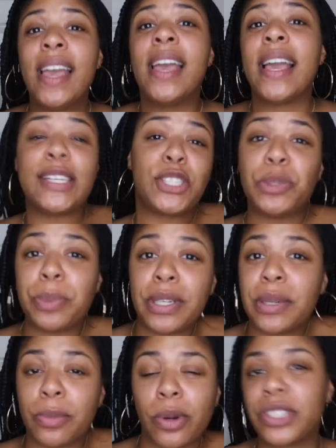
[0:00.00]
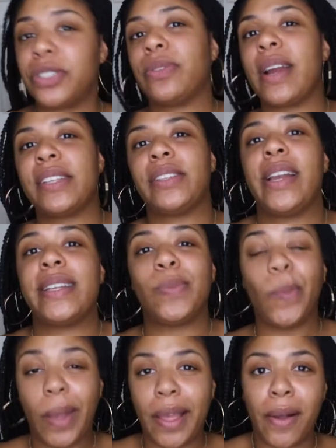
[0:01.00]
a super good moisturizer as
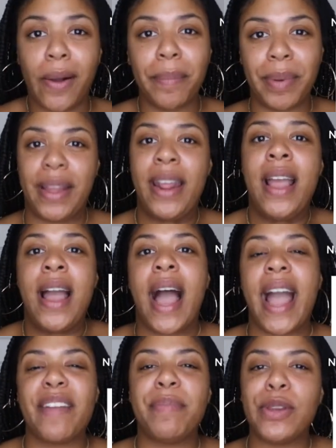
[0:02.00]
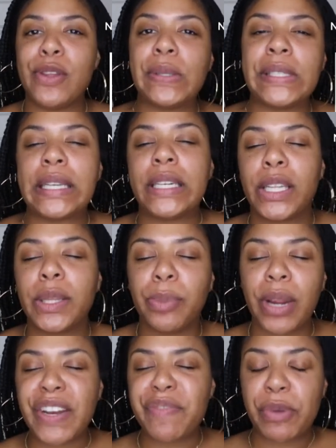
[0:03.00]
well, but I've been using another
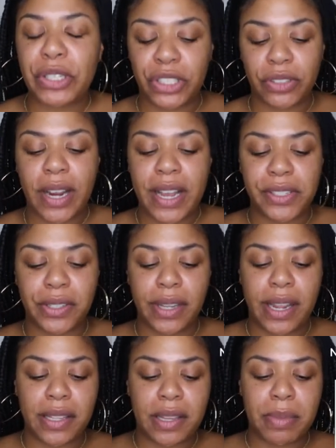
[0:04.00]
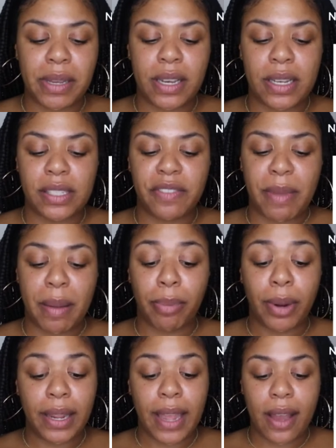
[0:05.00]
brand of moisturizer lately because of my
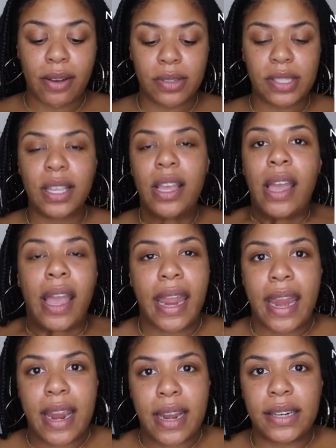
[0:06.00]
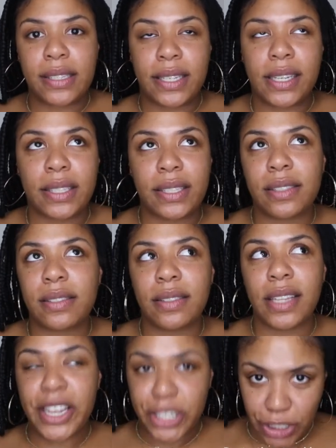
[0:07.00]
breakouts, and since
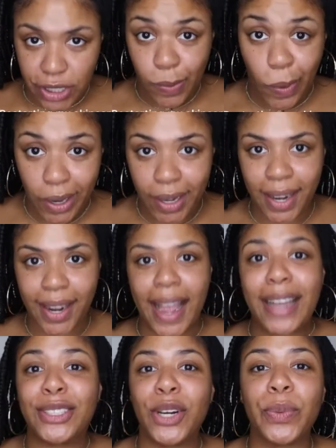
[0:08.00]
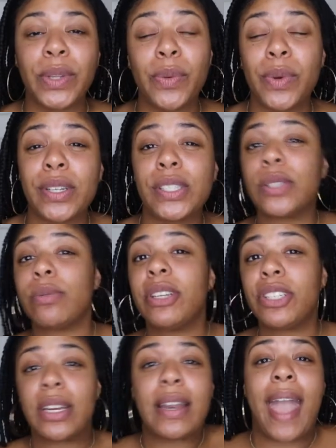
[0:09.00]
it's just working, I don't really want to
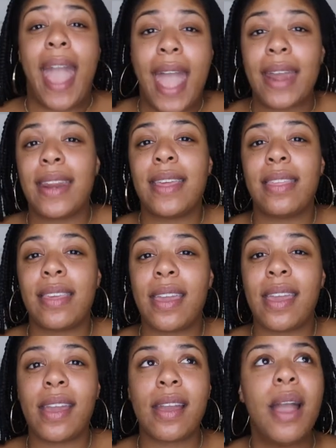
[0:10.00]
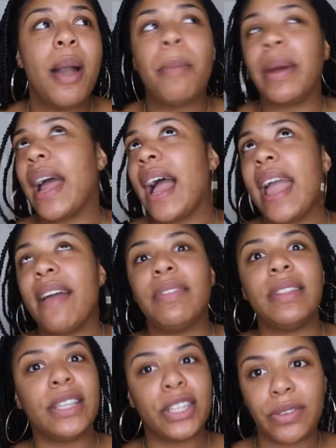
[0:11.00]
switch and add anything, but I have
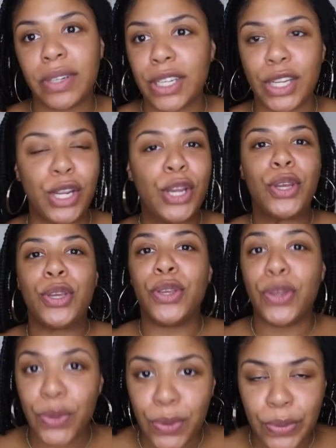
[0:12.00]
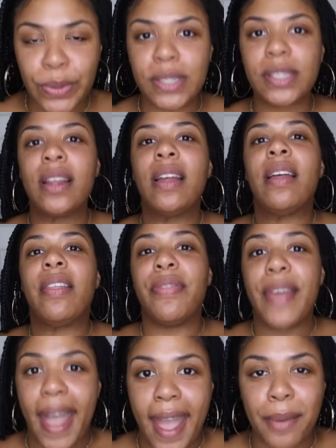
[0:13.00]
literally used
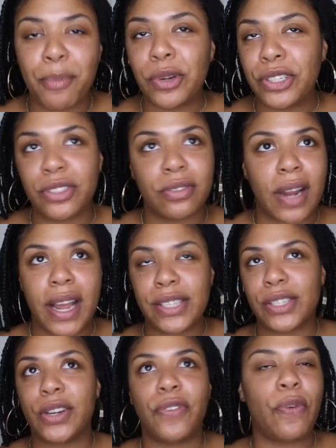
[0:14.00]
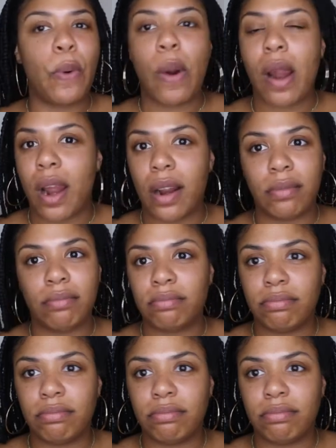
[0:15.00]
that moisturizer for,